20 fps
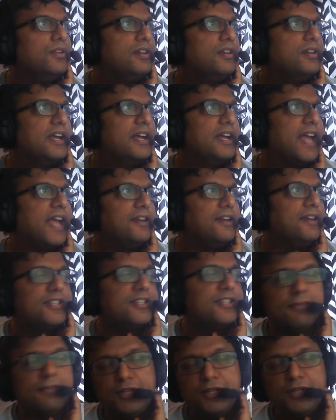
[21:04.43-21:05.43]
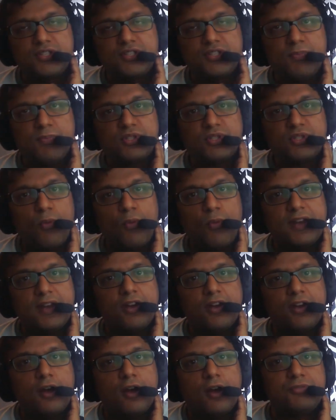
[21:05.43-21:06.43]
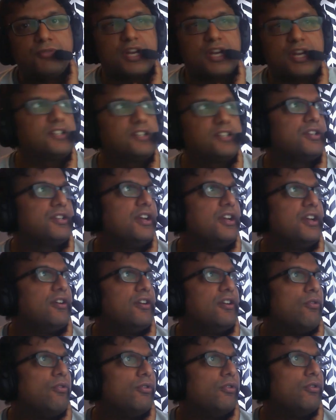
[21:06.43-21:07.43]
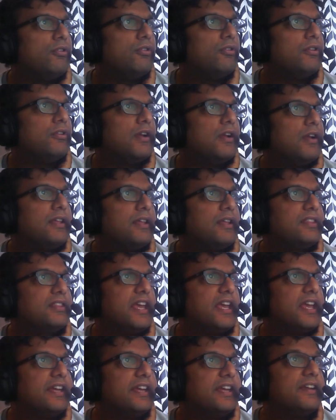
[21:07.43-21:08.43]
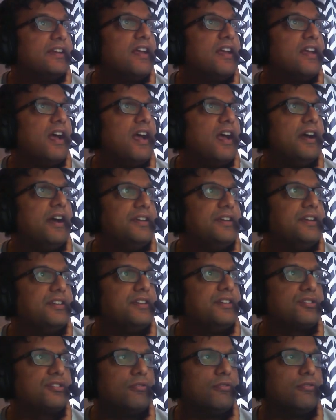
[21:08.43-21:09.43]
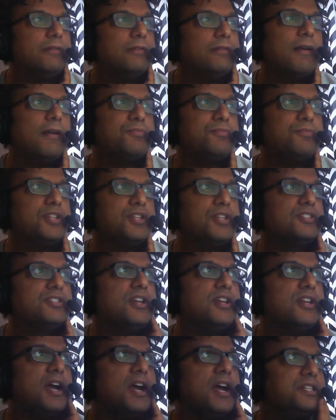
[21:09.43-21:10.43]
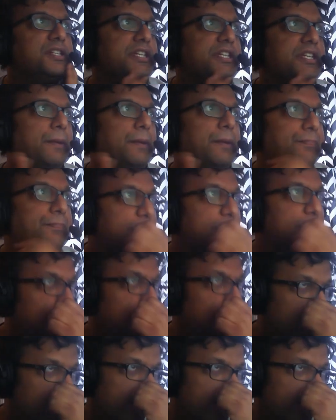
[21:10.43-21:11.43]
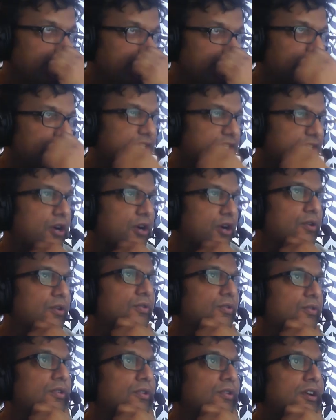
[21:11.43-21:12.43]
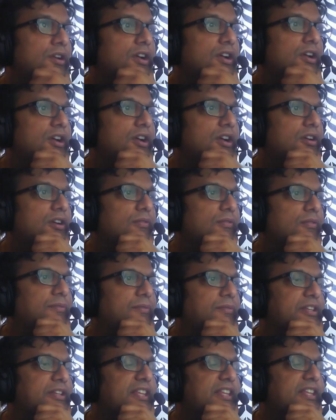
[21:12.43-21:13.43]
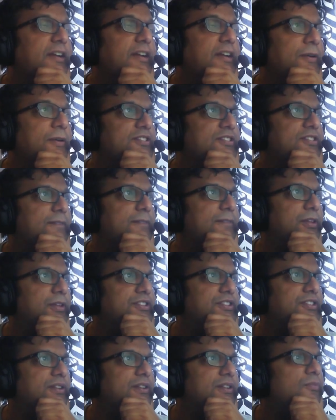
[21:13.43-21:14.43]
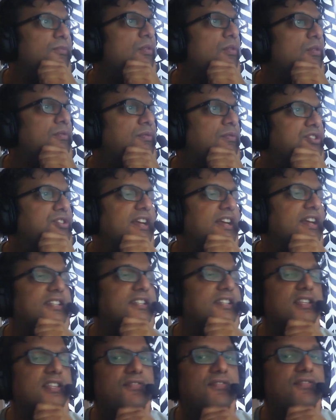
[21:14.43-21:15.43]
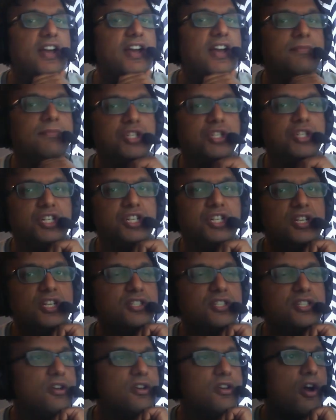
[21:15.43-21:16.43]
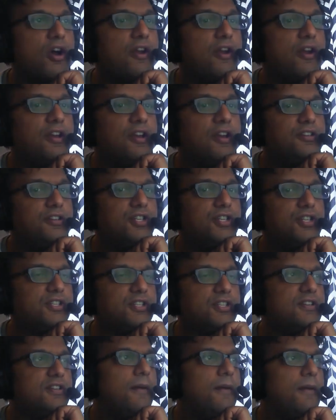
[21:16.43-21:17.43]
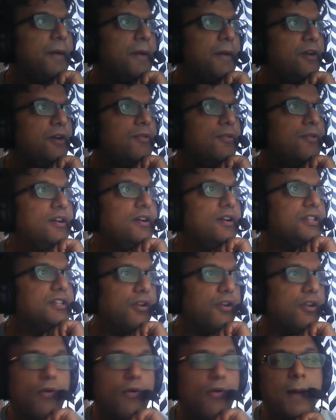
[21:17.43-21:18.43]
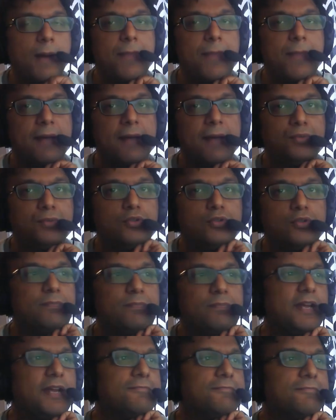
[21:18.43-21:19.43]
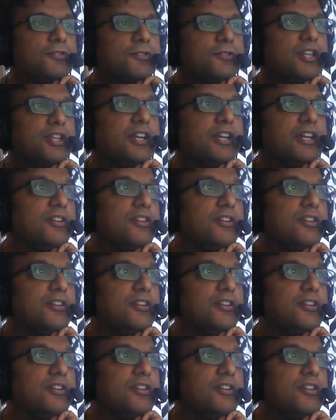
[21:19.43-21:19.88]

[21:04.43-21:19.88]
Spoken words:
again, symbolism was when an object or thing in a story represents an idea, right? So, when we think about symbolism, what we're saying is that the flying machine is not just about, a bamboo and paper thing